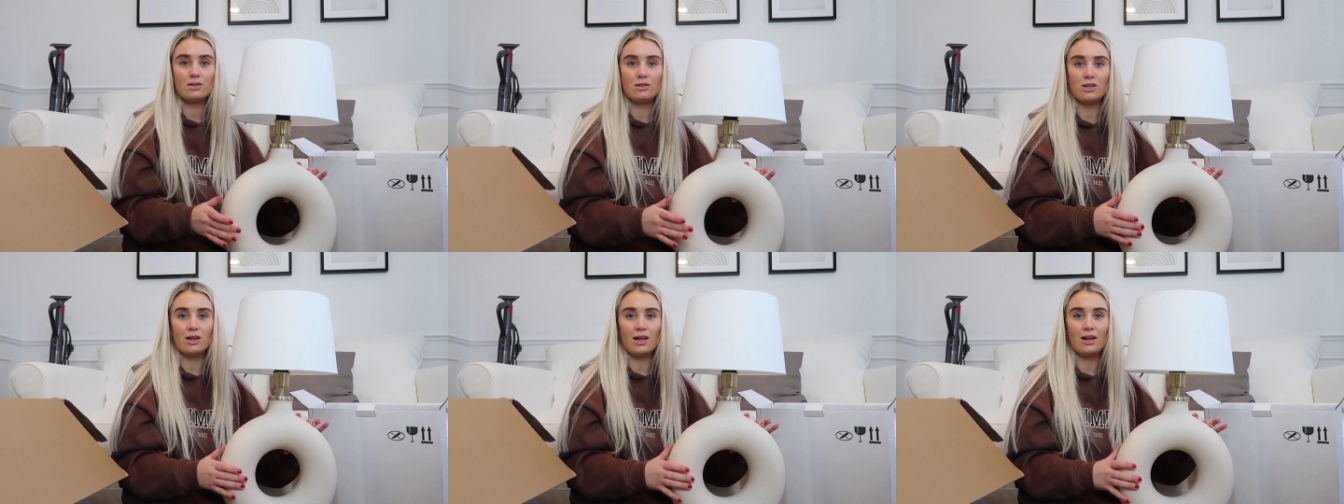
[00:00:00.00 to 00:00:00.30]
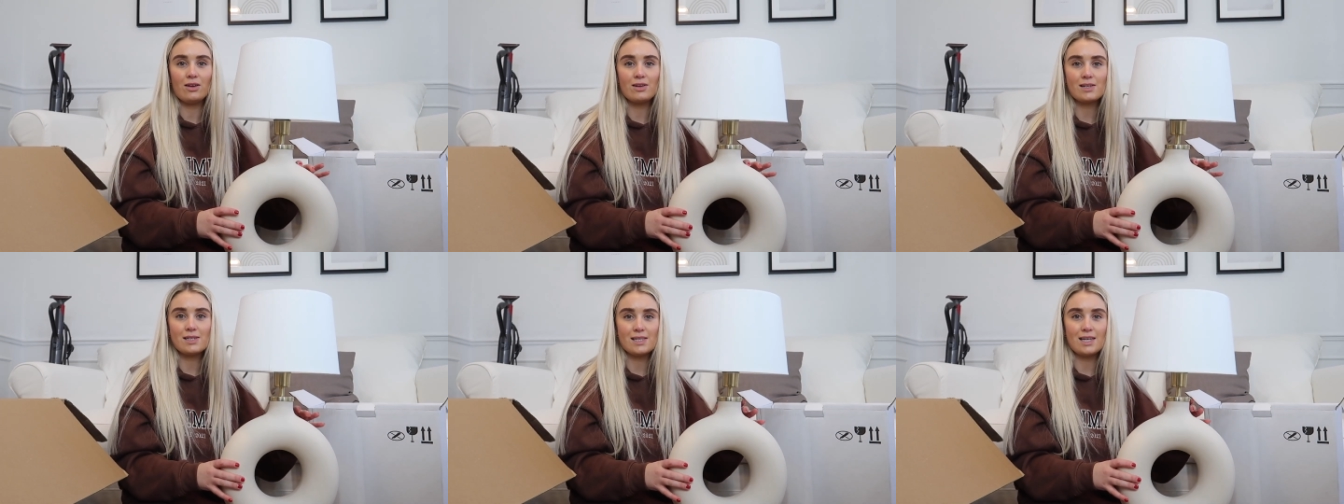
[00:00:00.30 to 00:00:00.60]
No,
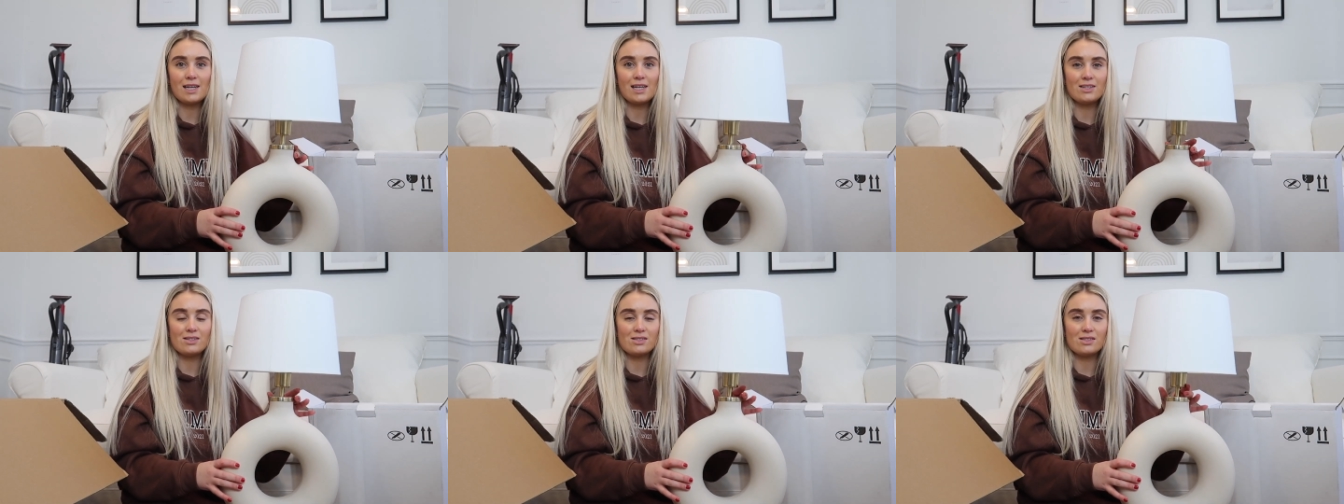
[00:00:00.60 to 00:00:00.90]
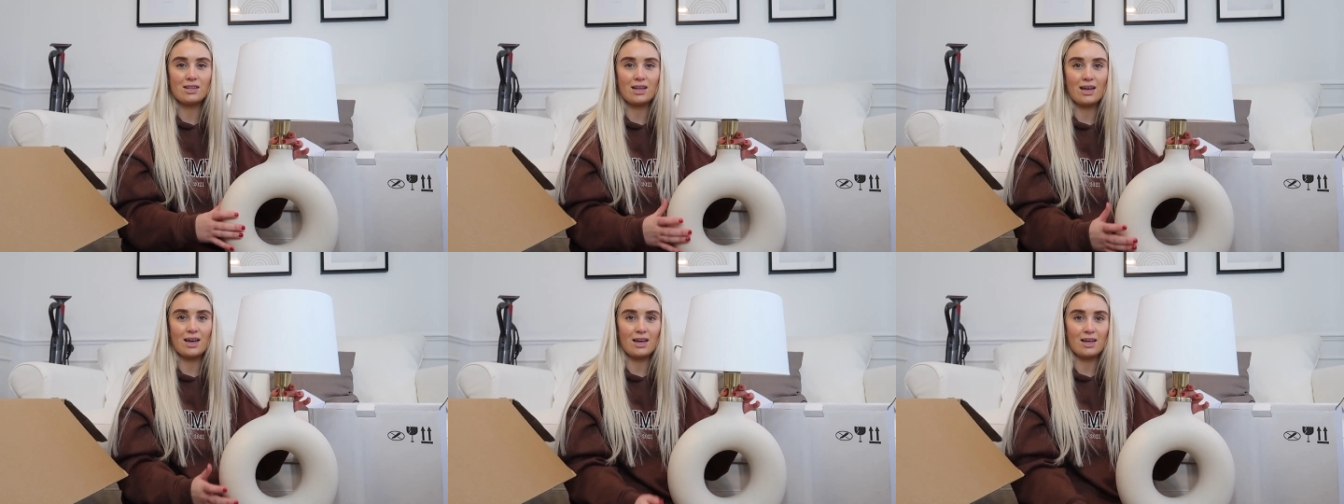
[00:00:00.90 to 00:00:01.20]
that looks silly,
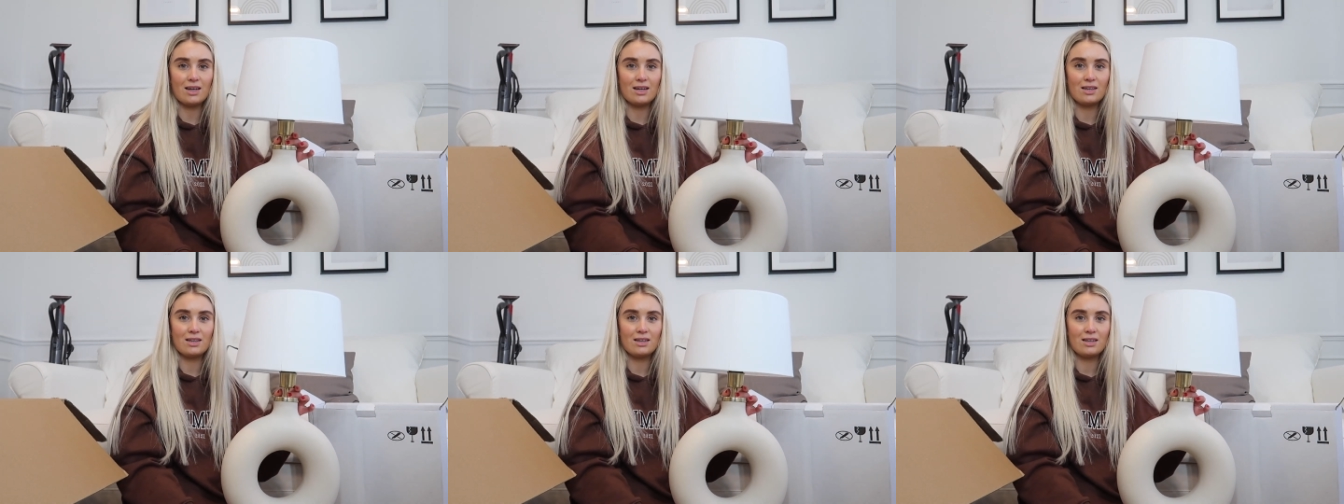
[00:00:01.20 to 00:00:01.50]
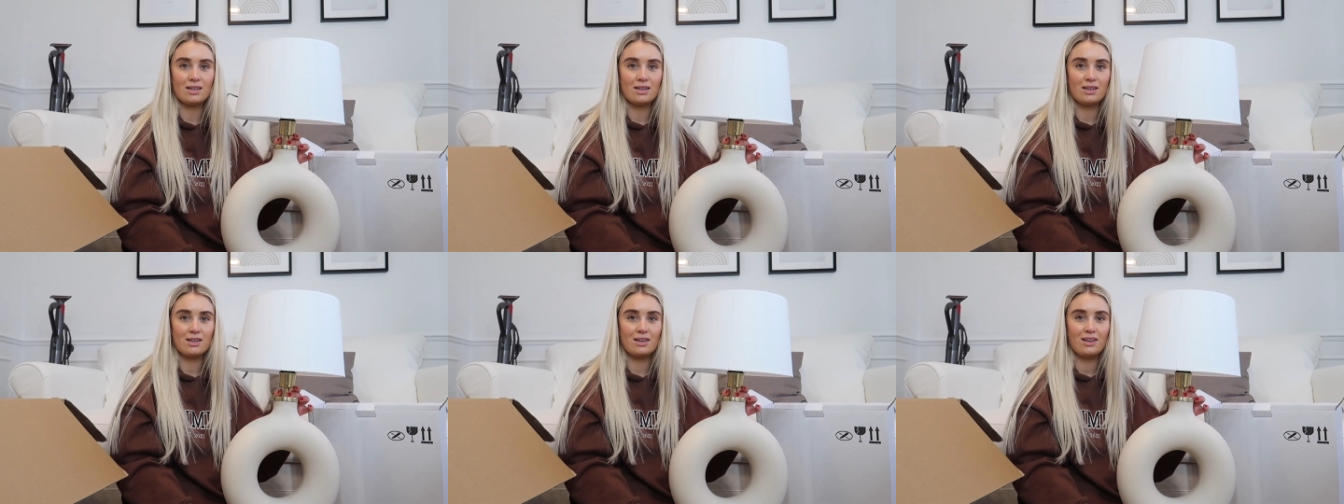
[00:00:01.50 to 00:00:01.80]
doesn't it?
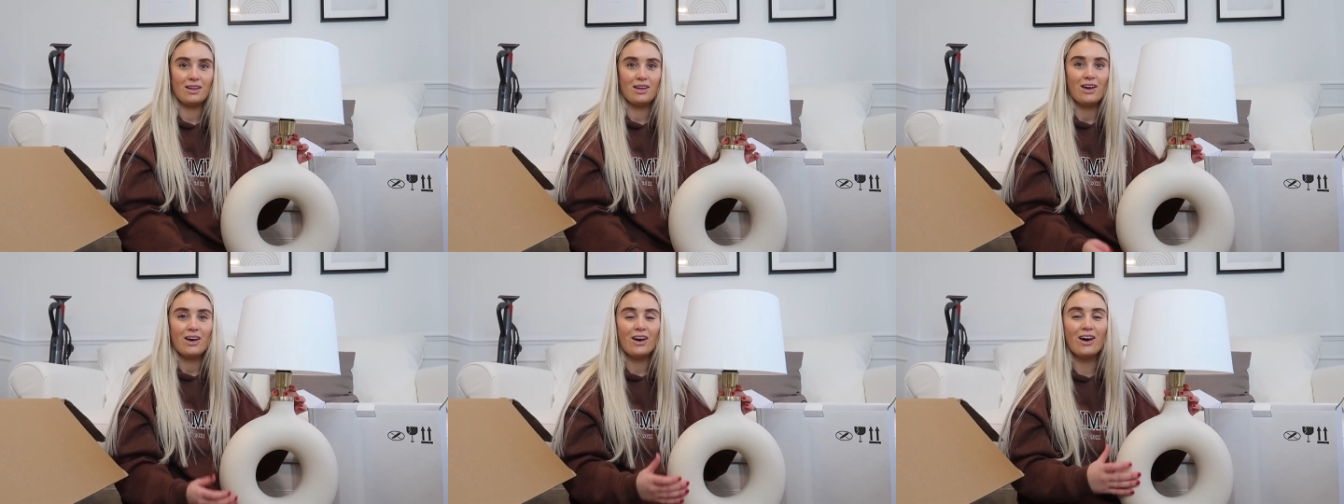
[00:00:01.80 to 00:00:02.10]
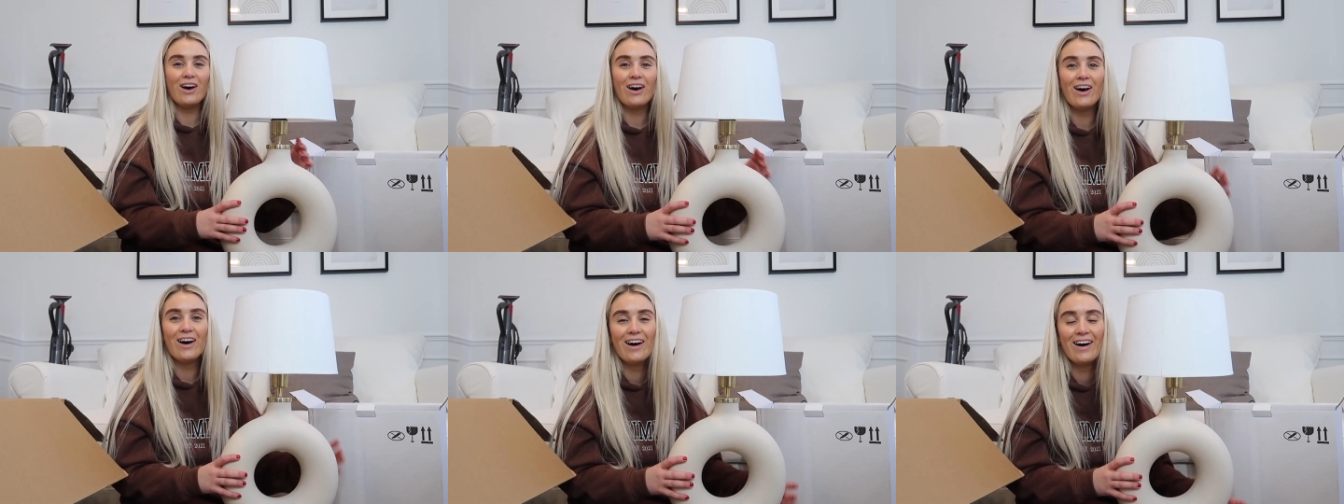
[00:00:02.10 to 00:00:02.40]

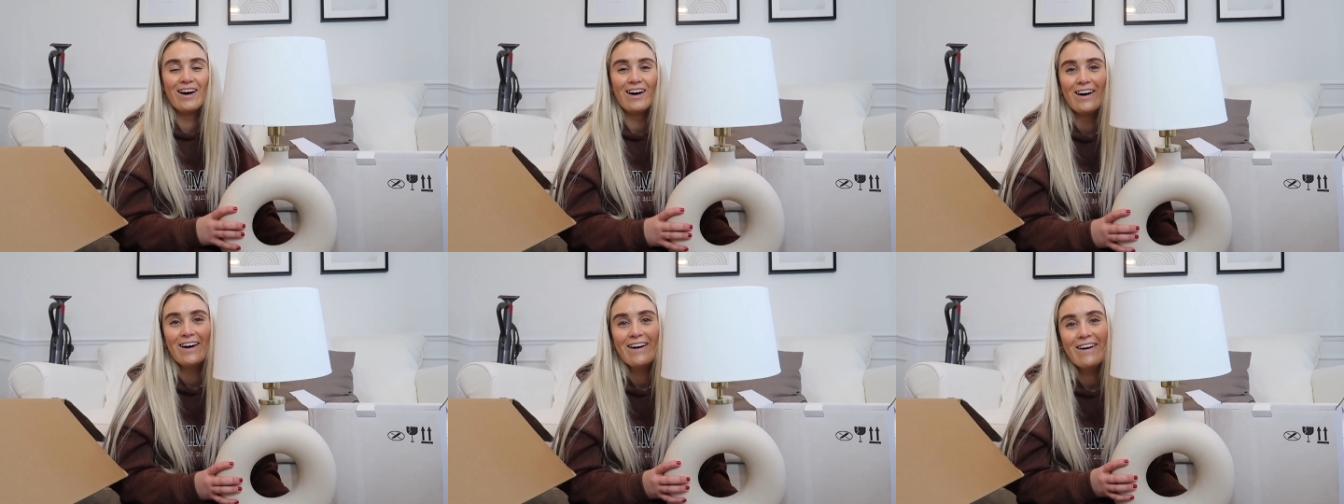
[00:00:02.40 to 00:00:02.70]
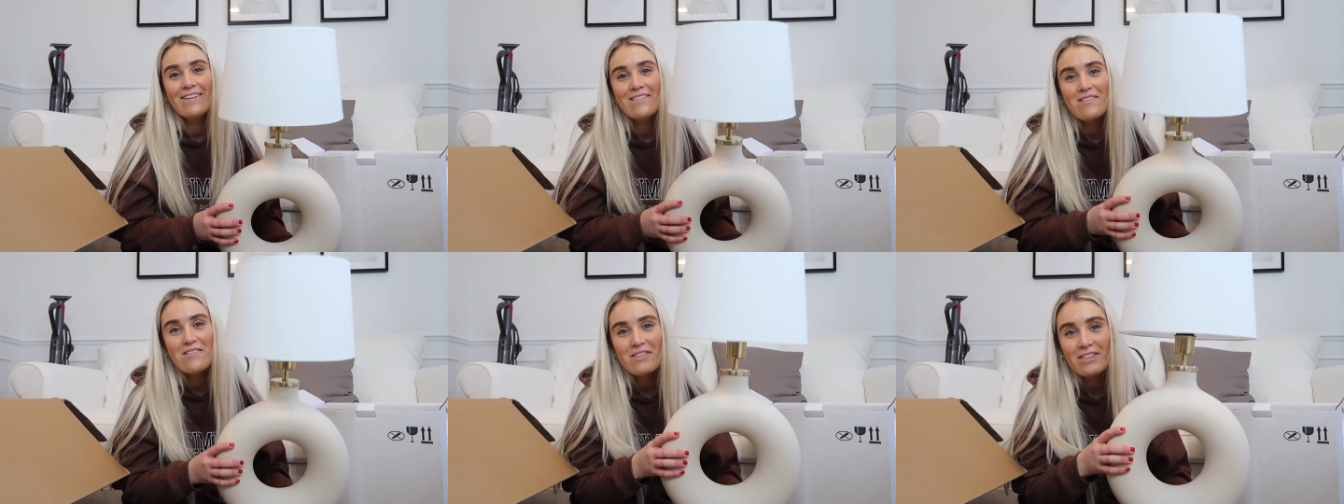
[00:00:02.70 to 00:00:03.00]

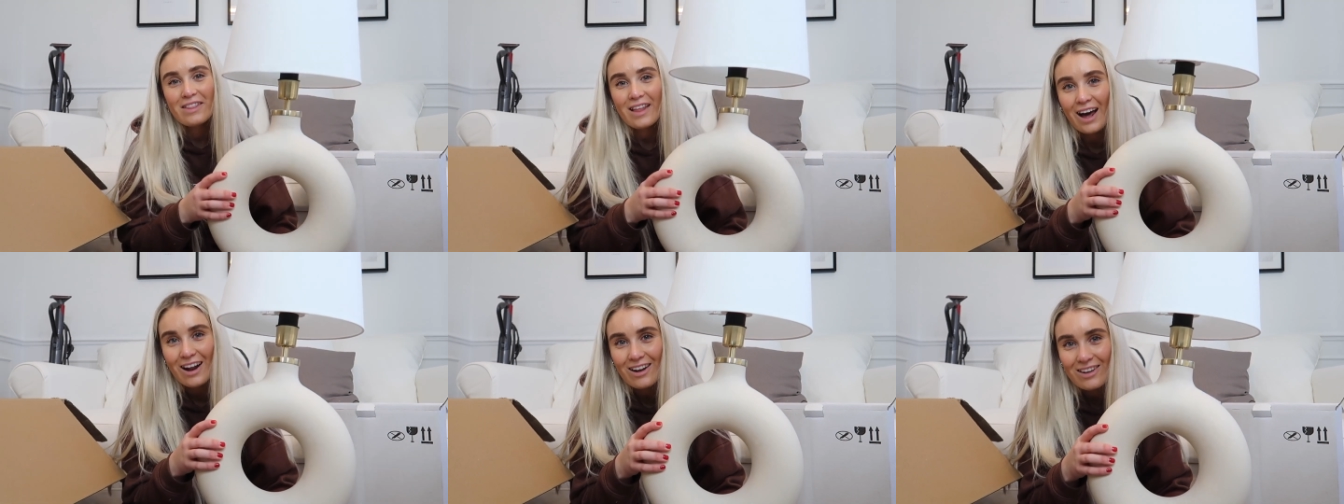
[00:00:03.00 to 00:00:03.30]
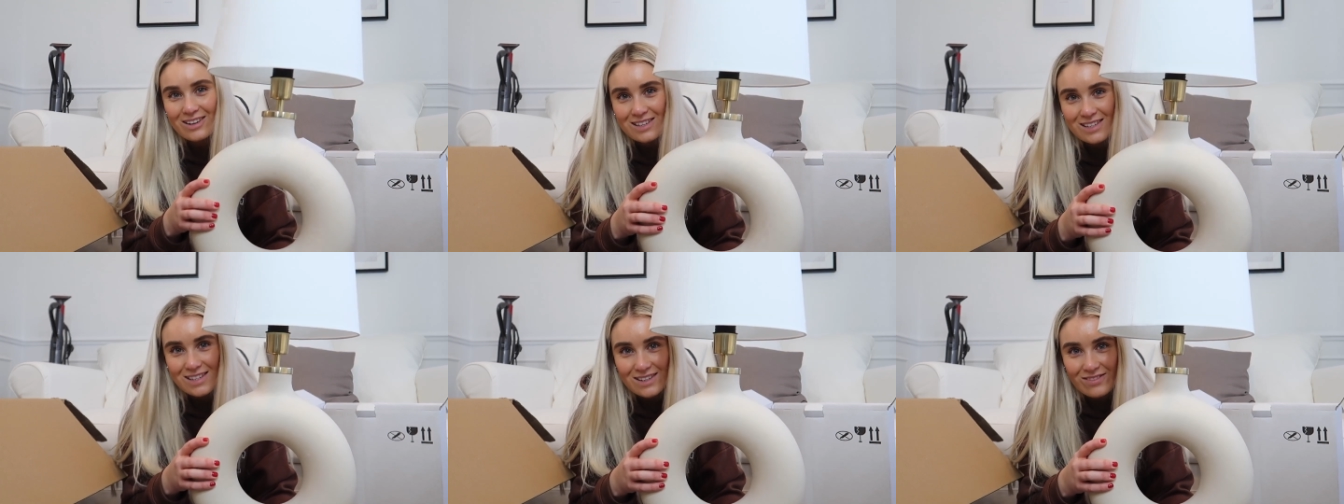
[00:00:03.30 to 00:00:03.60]
That
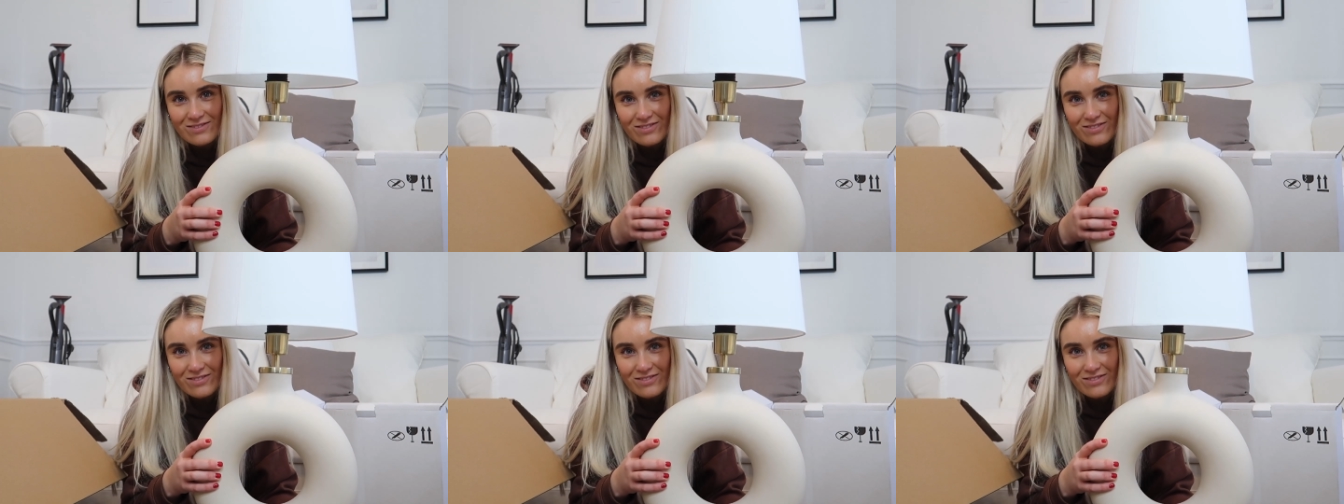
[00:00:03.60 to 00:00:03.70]
looks